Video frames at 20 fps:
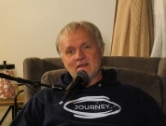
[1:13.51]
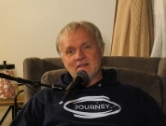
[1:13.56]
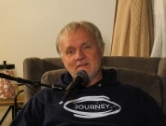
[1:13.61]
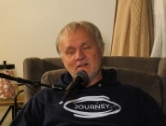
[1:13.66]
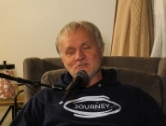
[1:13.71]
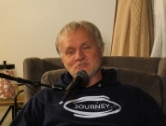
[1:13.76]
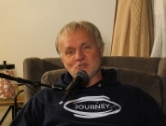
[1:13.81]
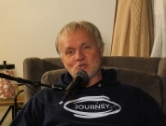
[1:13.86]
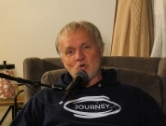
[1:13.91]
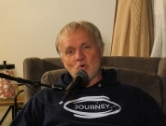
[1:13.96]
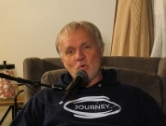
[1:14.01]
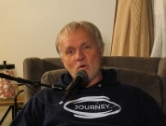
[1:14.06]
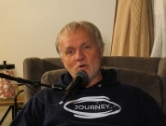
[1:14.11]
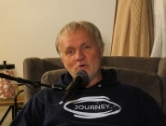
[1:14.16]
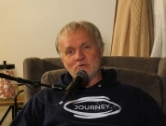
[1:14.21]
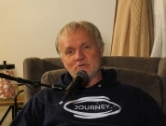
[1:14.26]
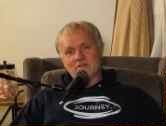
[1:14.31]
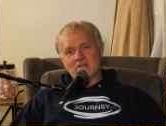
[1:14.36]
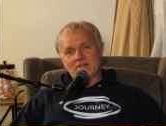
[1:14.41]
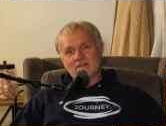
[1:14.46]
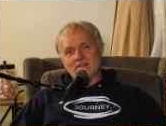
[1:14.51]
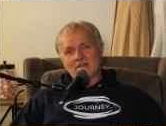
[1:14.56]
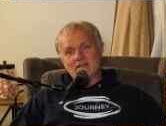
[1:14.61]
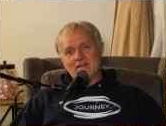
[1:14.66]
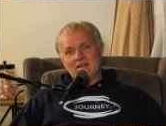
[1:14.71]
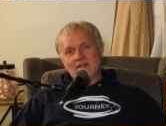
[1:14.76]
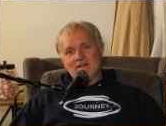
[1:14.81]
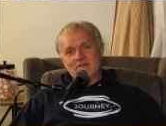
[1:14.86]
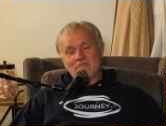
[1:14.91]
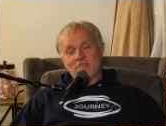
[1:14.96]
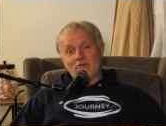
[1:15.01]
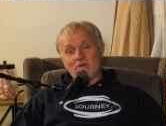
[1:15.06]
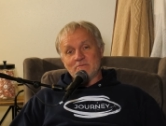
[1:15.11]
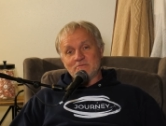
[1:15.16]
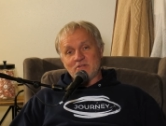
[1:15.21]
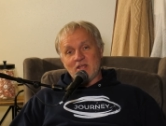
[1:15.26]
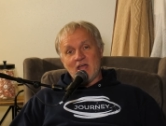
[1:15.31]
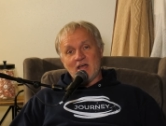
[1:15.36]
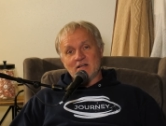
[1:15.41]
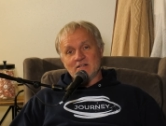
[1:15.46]
There's a quote from
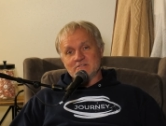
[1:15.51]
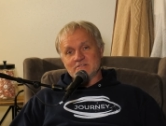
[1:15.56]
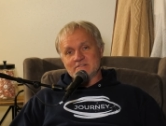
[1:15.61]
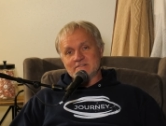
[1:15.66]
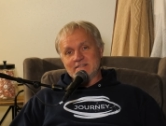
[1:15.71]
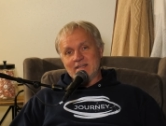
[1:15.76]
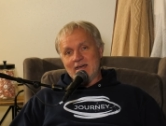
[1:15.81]
Townes